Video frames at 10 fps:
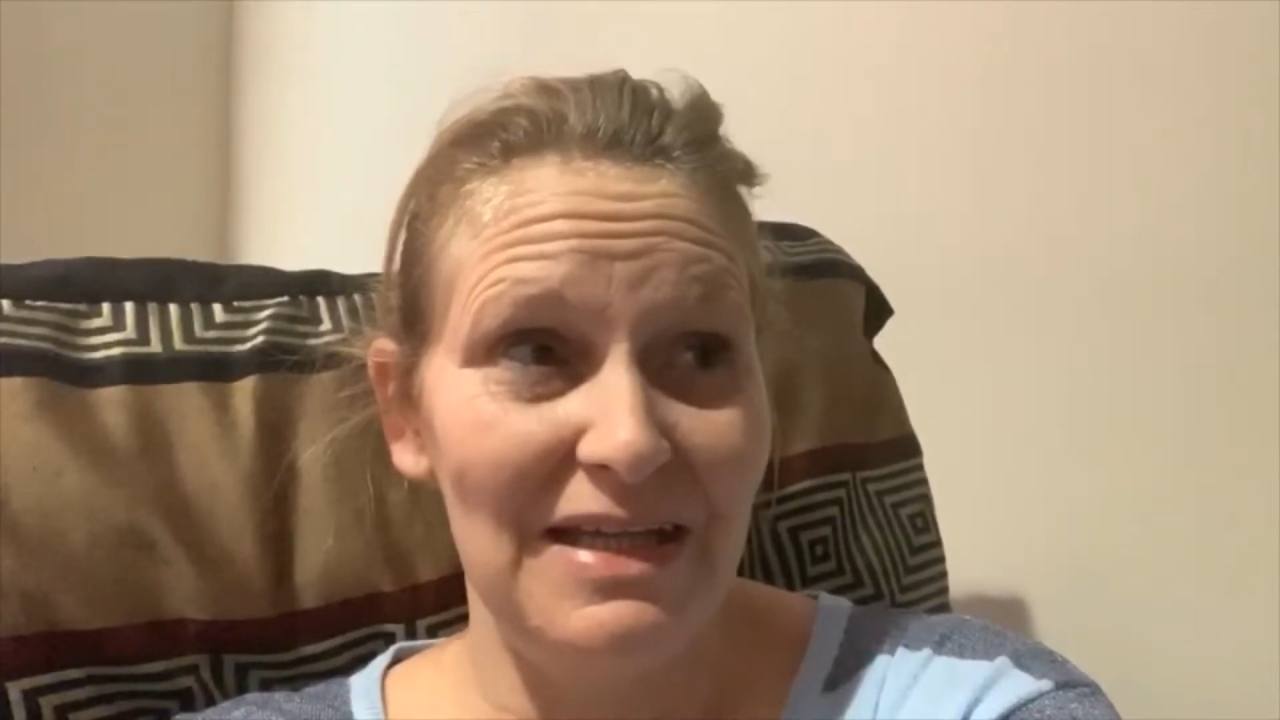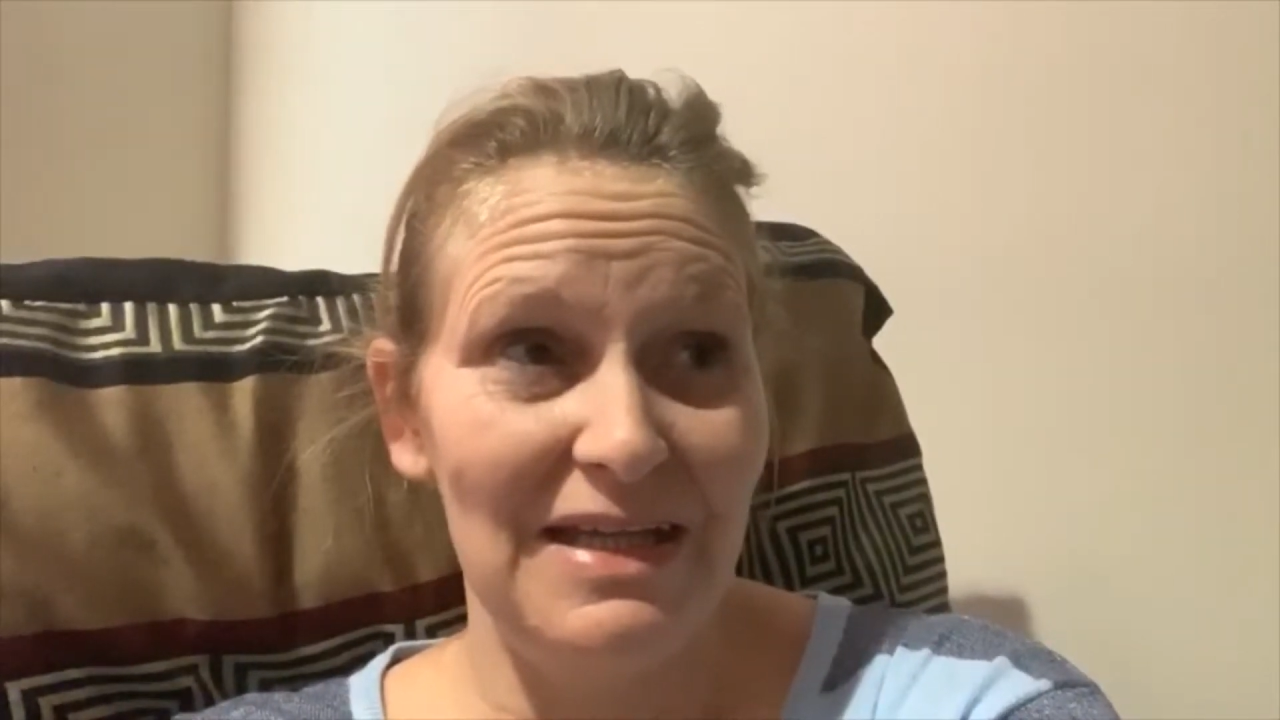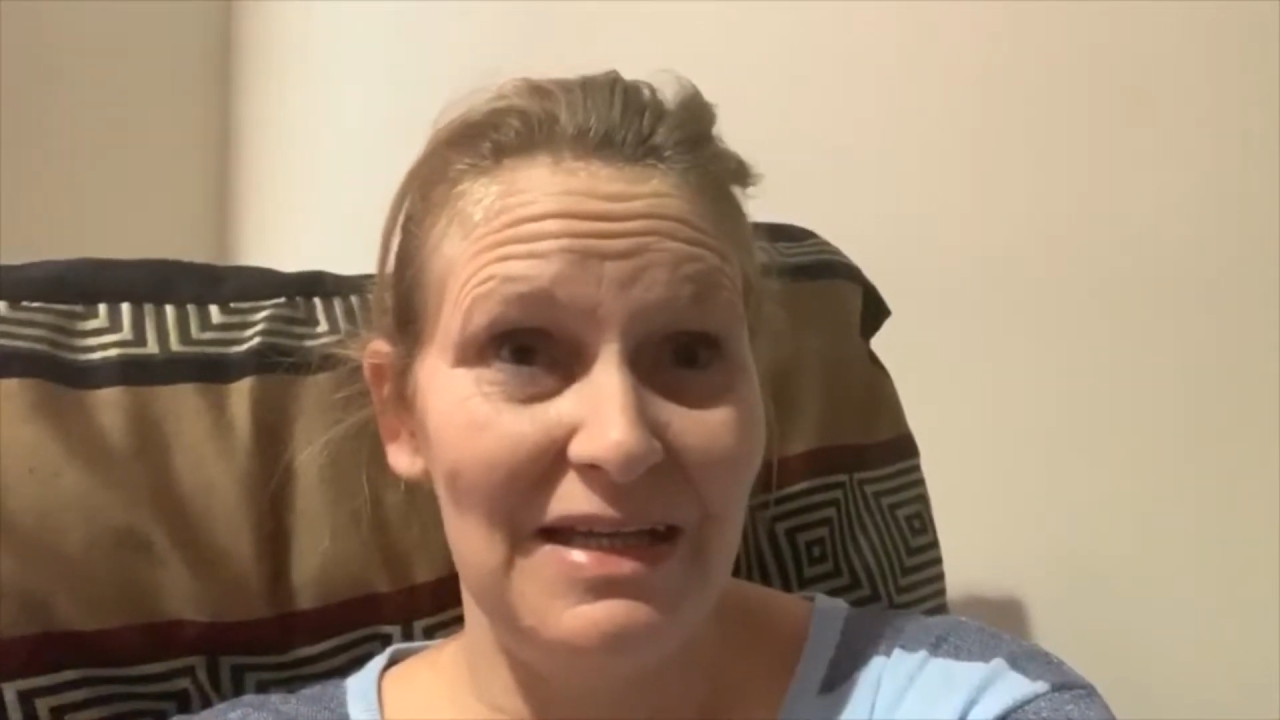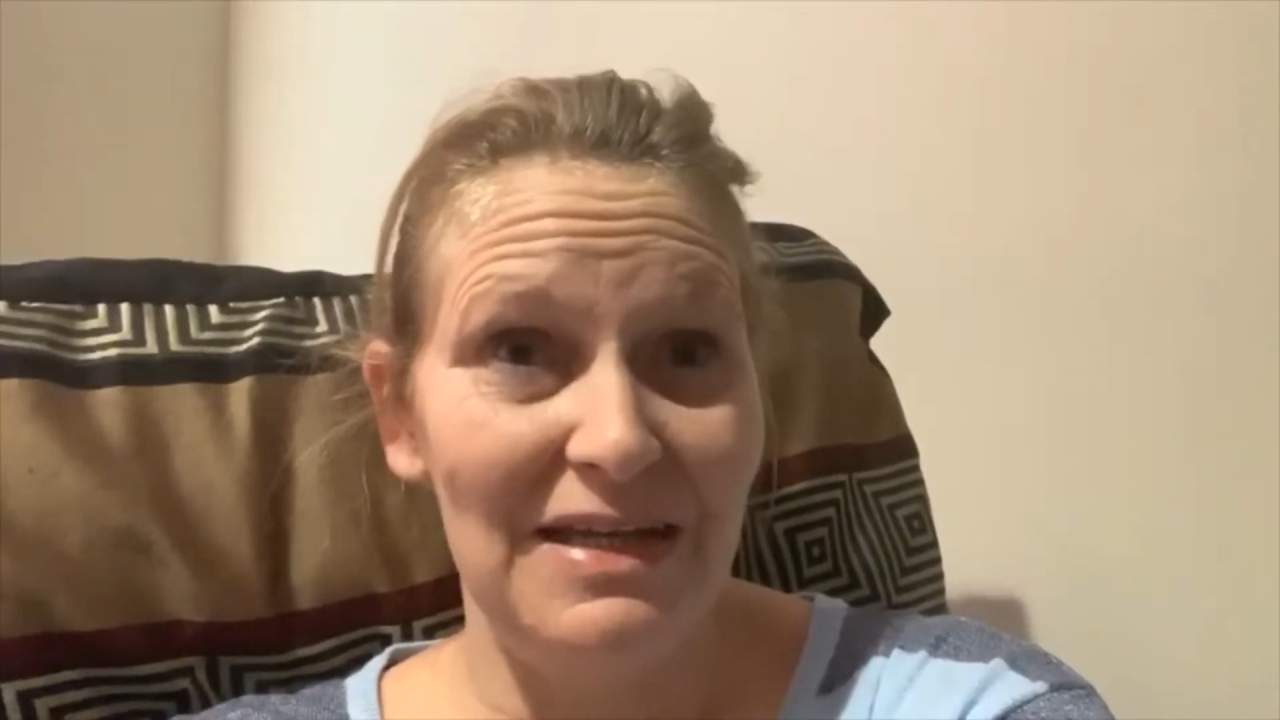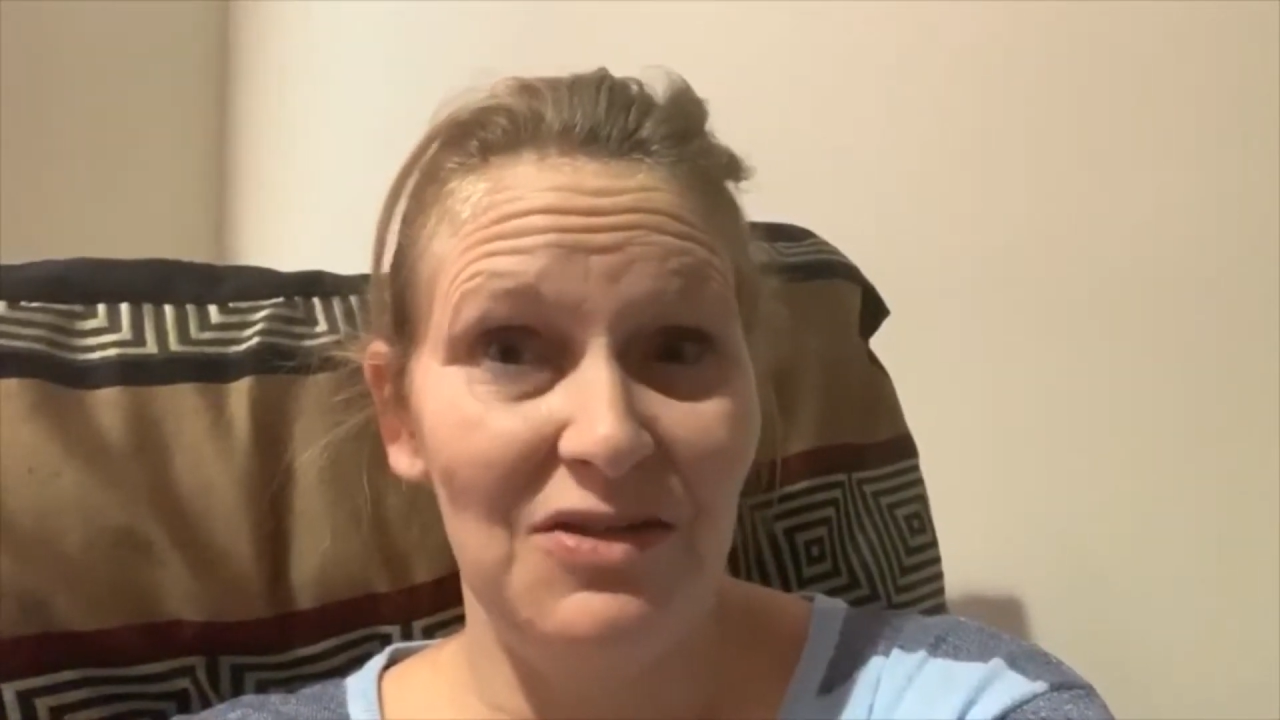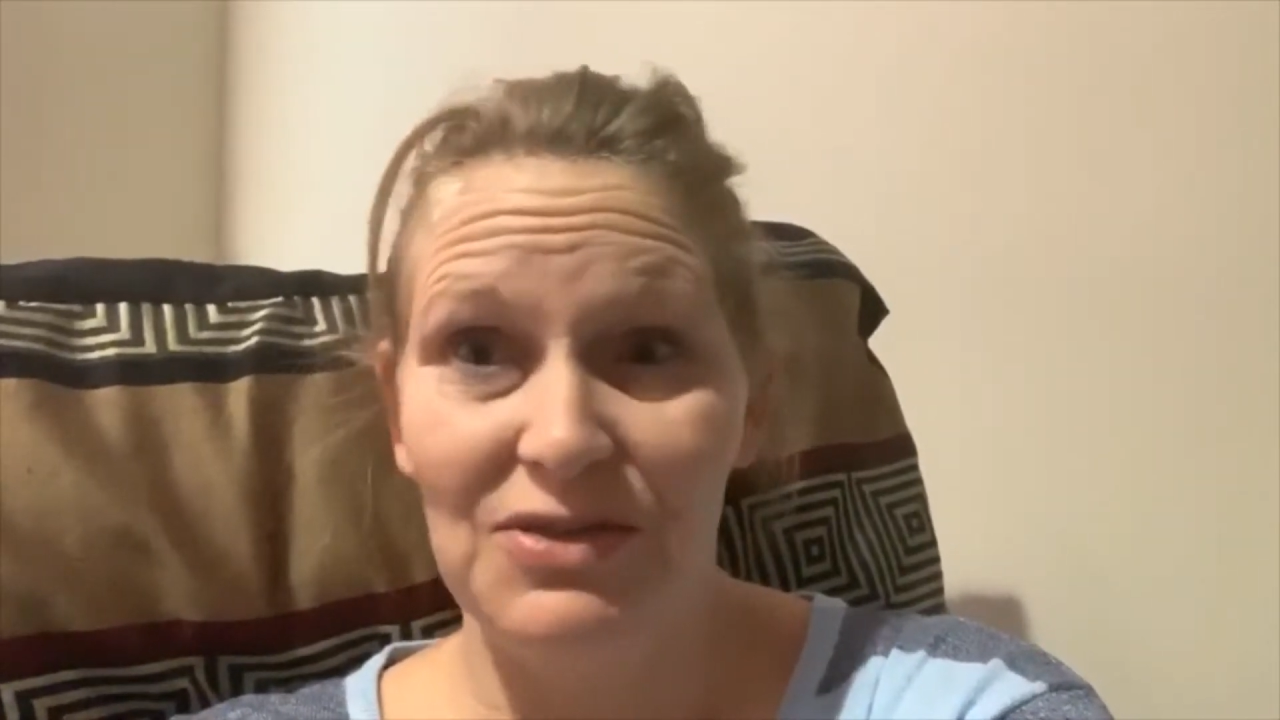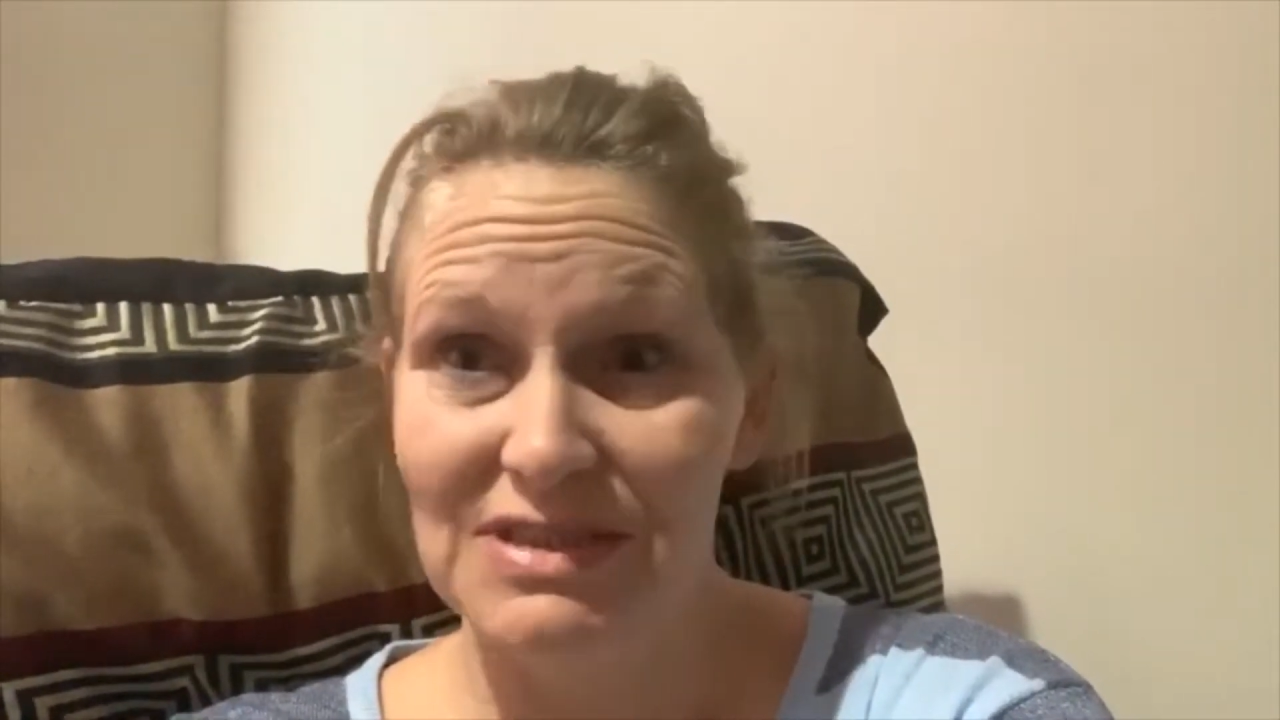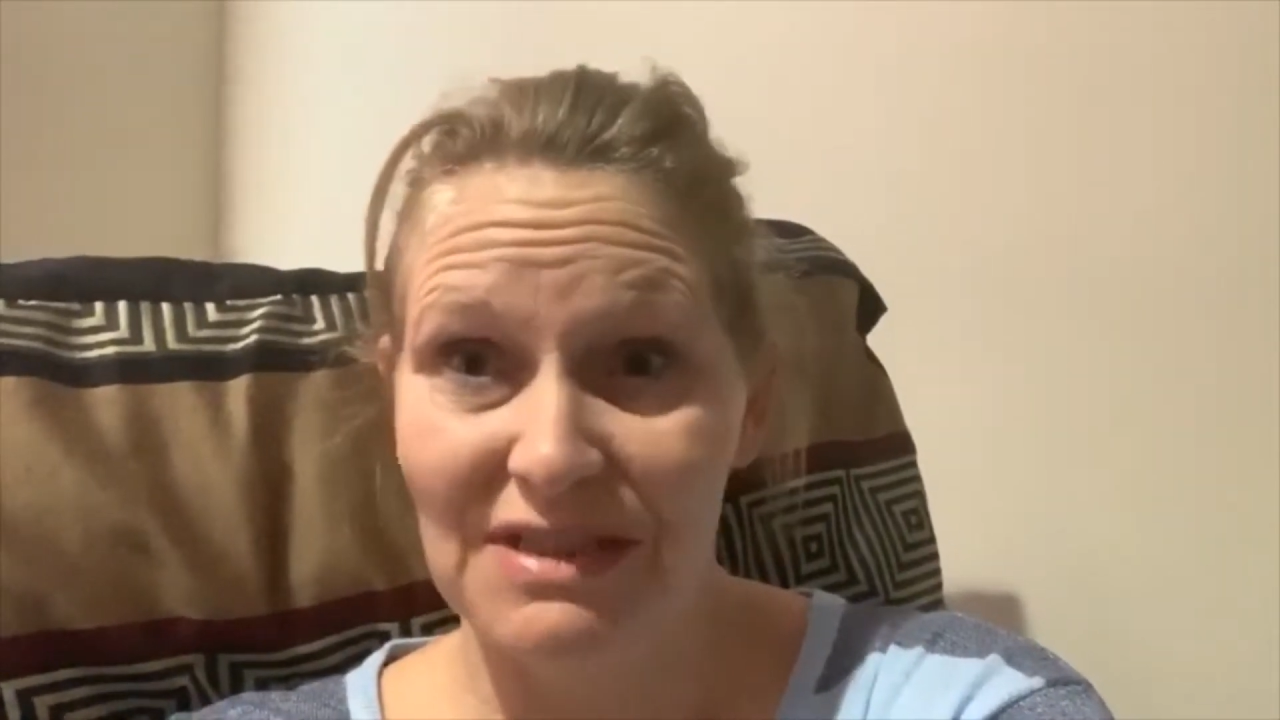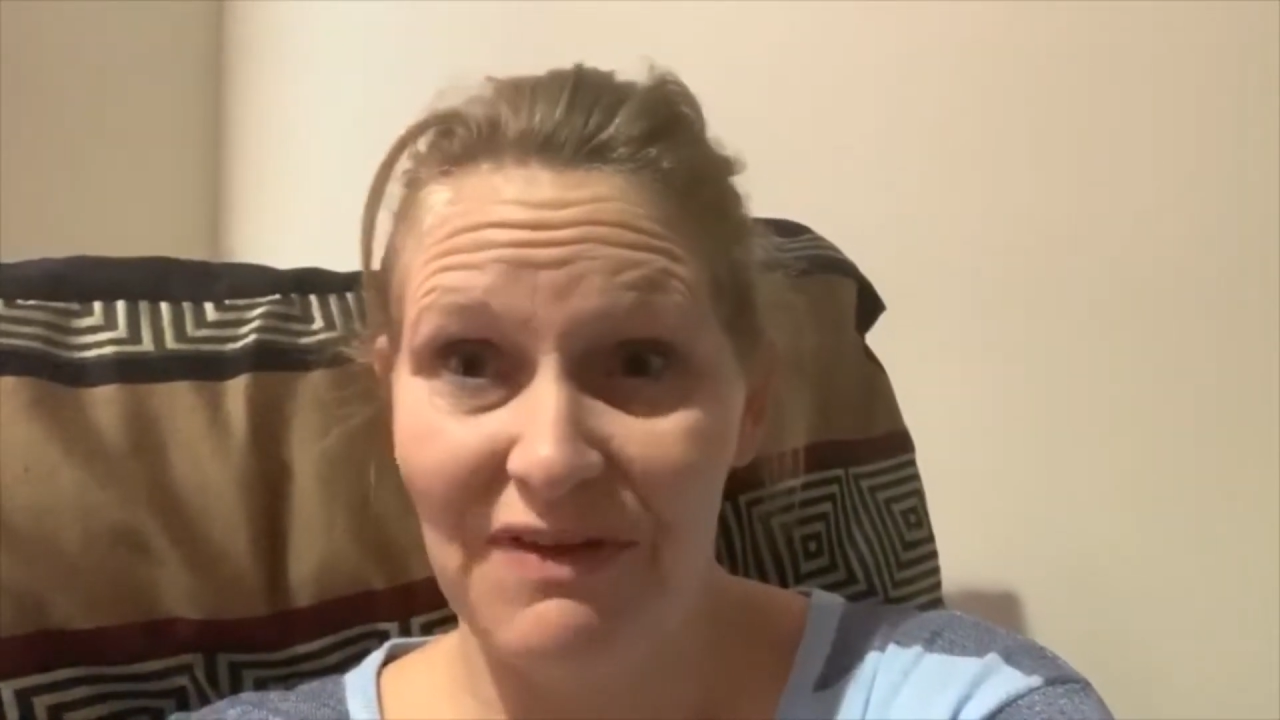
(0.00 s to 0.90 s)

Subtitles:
and it hurts